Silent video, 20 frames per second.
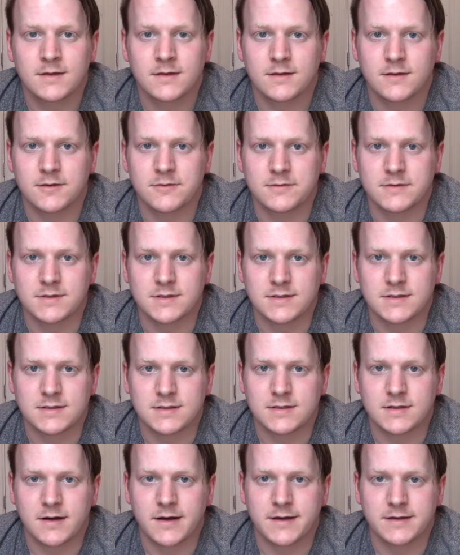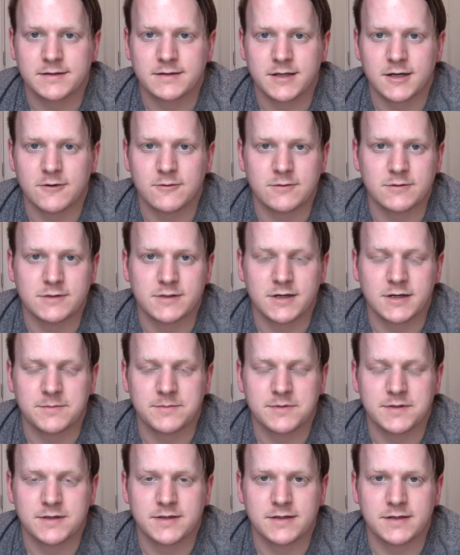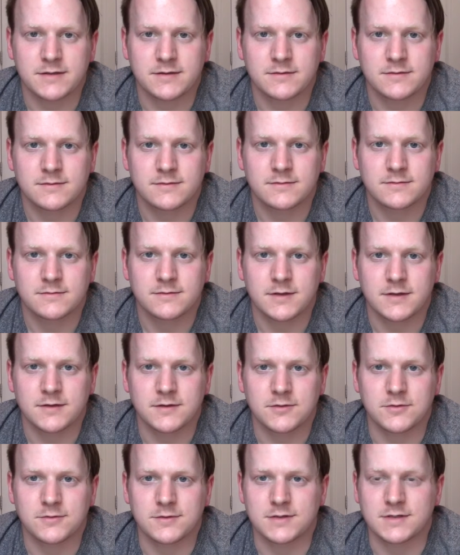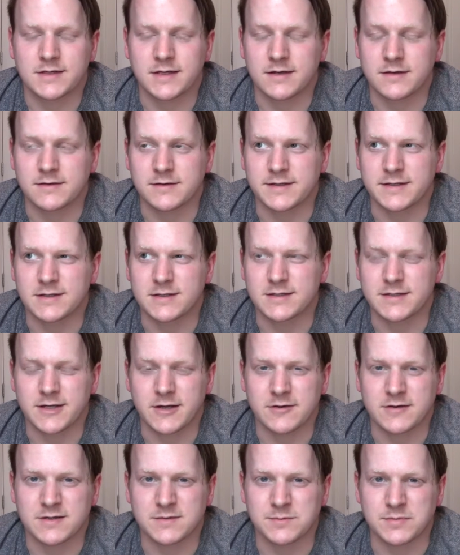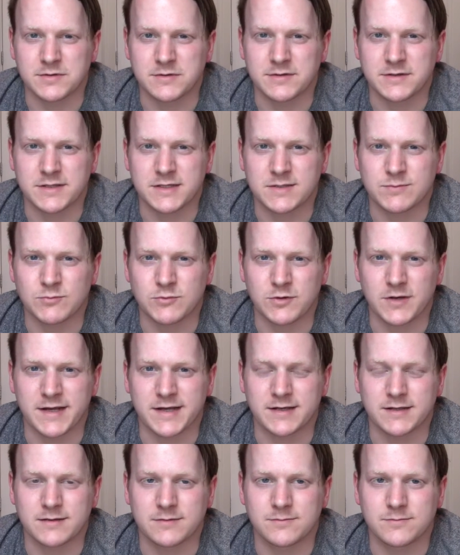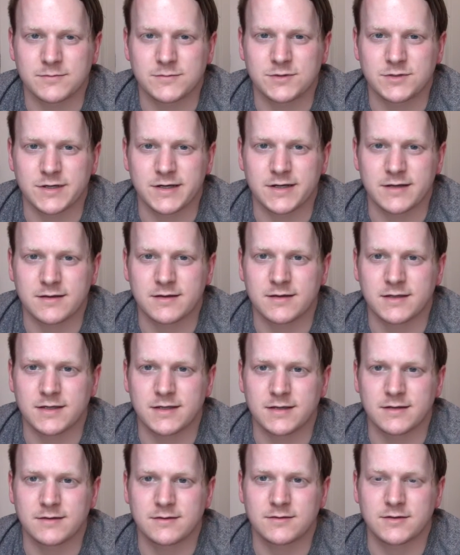There was a sky tower type thing. I don't know, it technically doesn't count as a building, it's more like a giant thing.